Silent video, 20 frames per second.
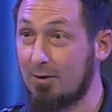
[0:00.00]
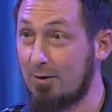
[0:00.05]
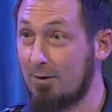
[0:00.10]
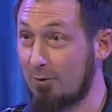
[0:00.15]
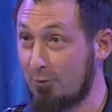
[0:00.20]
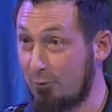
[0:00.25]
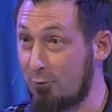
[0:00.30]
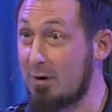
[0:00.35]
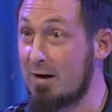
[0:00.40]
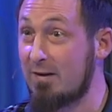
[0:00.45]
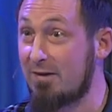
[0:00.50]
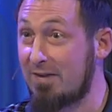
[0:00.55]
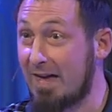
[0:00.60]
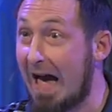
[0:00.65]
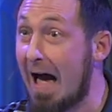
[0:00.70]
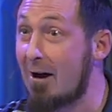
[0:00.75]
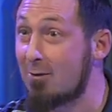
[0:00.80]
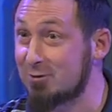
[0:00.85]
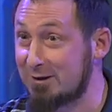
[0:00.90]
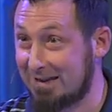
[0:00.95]

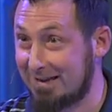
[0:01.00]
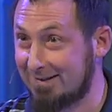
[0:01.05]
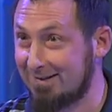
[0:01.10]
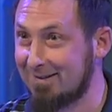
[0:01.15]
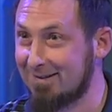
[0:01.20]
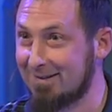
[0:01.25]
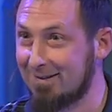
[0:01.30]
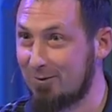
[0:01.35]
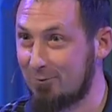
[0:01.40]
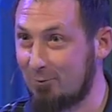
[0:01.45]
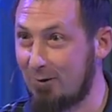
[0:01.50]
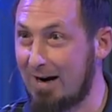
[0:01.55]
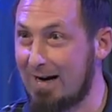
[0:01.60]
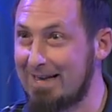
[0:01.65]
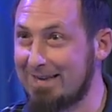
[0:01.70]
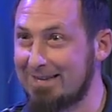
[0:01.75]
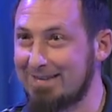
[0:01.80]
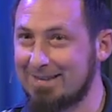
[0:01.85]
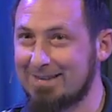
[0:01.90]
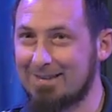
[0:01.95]
3,000,
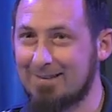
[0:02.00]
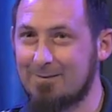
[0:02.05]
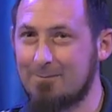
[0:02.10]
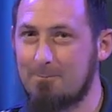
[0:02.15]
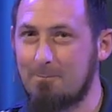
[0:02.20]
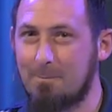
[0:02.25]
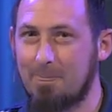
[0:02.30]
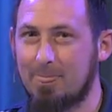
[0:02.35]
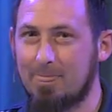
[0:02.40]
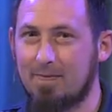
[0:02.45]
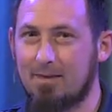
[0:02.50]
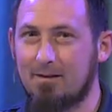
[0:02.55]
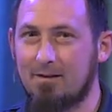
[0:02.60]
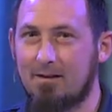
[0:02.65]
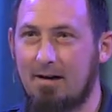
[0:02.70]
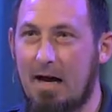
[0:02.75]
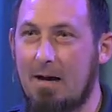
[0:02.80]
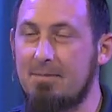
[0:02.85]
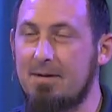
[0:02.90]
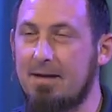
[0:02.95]
right?
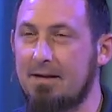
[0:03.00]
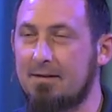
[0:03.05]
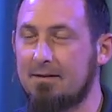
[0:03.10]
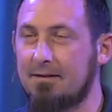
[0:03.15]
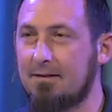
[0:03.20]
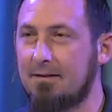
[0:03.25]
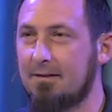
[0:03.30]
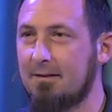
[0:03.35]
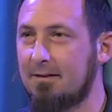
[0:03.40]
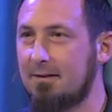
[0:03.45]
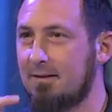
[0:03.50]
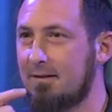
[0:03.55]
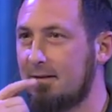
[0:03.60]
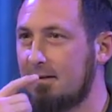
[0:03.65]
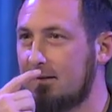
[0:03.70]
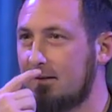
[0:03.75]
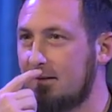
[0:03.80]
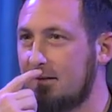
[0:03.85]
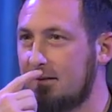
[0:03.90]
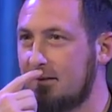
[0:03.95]
I mean,
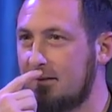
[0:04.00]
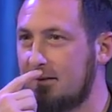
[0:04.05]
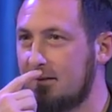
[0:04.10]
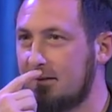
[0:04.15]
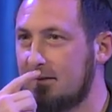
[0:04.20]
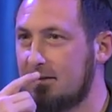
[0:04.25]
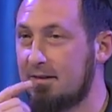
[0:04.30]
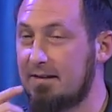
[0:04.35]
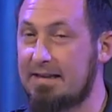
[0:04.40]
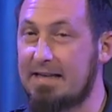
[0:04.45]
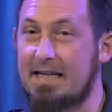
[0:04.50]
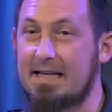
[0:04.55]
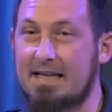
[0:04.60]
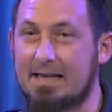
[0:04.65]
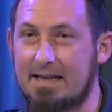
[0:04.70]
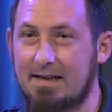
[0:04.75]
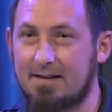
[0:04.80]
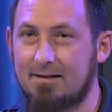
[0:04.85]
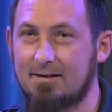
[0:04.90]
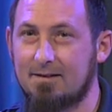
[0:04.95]

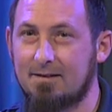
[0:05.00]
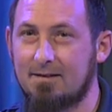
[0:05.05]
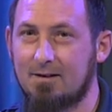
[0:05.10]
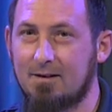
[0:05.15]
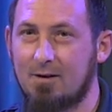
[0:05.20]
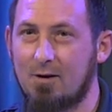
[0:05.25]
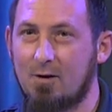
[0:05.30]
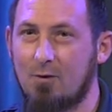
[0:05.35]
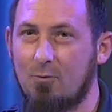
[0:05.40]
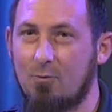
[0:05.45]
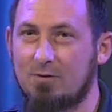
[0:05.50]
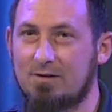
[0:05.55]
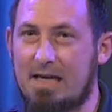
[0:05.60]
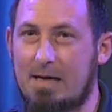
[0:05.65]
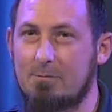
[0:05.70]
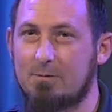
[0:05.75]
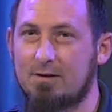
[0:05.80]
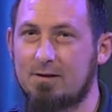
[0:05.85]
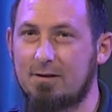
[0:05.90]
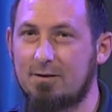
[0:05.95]
Gideon was
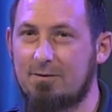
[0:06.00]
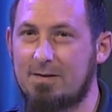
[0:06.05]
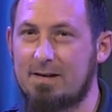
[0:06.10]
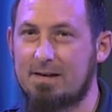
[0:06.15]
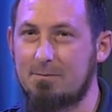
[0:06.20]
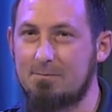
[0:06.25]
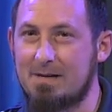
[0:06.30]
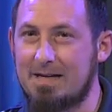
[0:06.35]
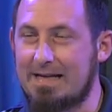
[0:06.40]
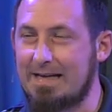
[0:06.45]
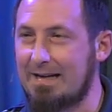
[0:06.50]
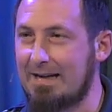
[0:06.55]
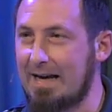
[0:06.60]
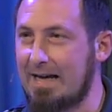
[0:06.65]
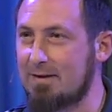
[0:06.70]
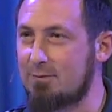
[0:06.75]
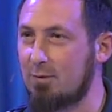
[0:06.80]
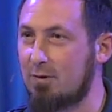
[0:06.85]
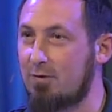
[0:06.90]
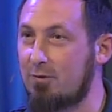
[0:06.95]
able to defeat the
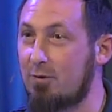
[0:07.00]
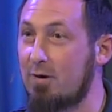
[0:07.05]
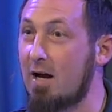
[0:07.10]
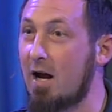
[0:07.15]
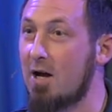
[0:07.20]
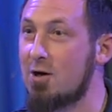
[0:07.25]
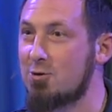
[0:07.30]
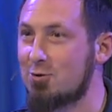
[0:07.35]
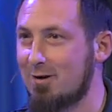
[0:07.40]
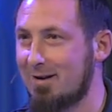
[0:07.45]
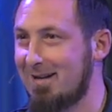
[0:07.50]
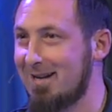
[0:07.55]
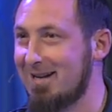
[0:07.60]
Midianites with 300.